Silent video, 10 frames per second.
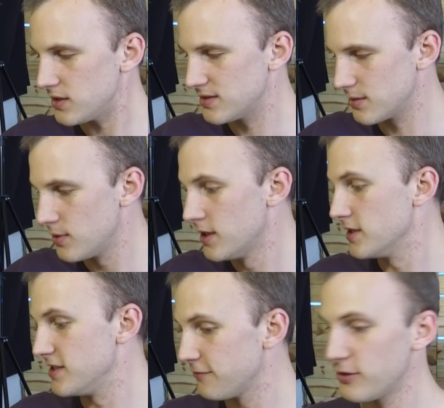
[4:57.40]
some
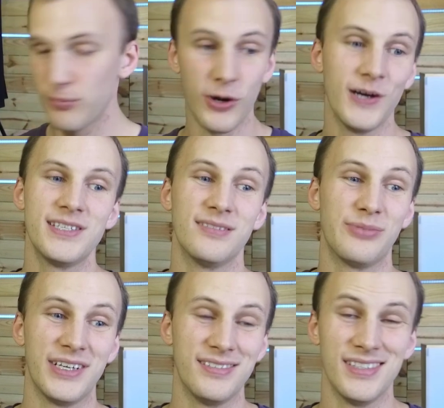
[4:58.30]
different parts and
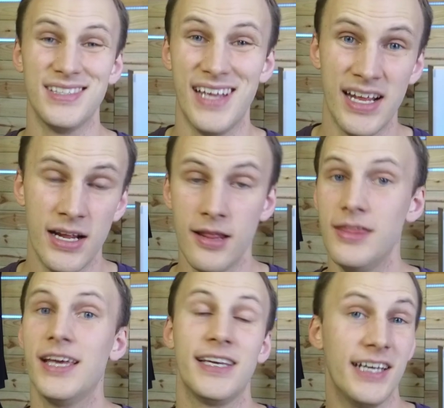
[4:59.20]
pieces that
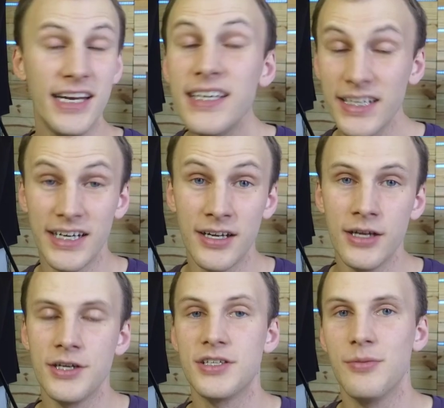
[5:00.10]
you need
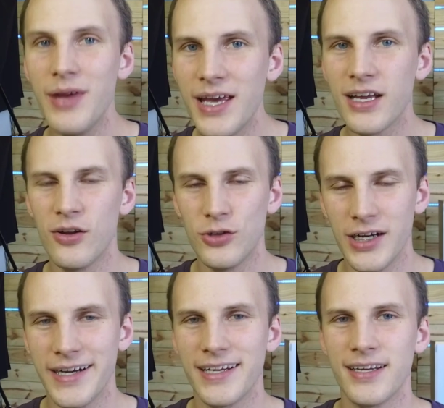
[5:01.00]
to make a
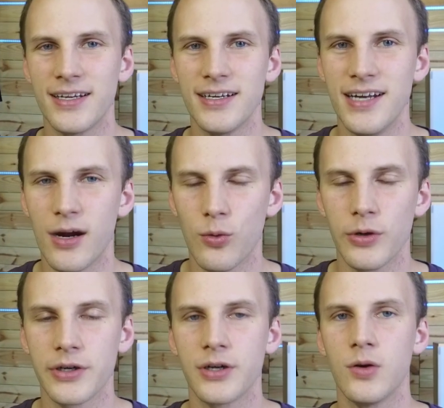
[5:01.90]
lighting
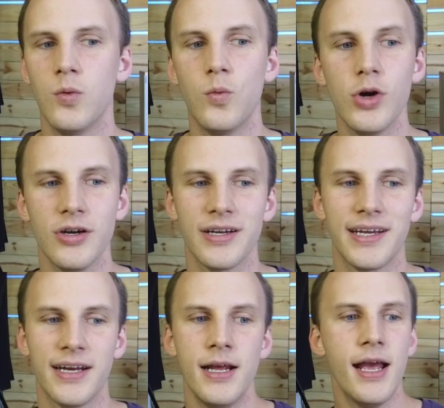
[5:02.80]
network work. And